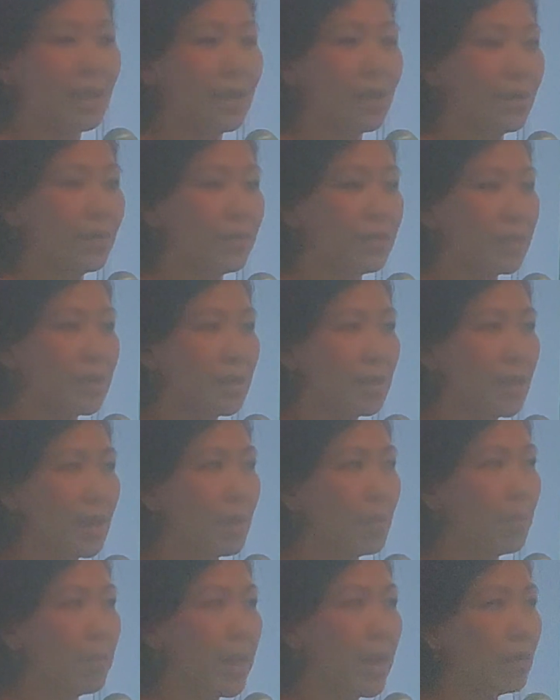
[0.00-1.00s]
and the
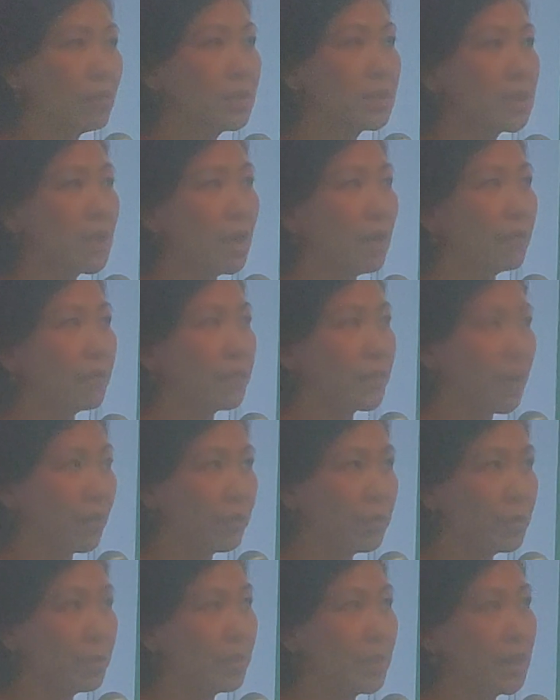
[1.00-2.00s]
amount of
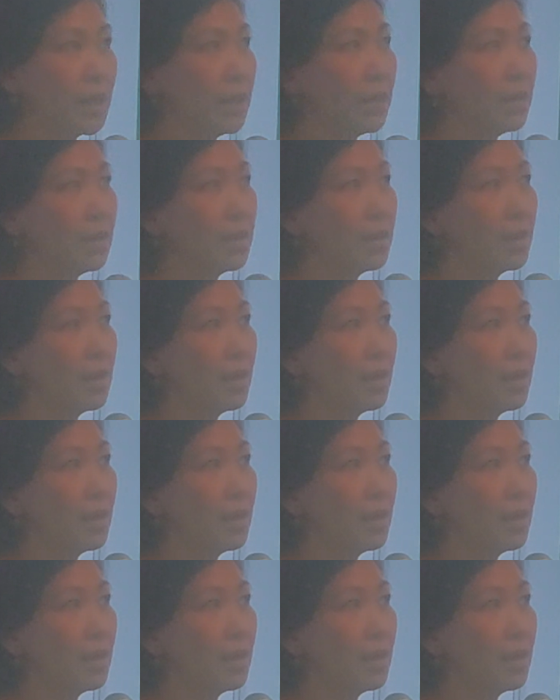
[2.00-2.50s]
government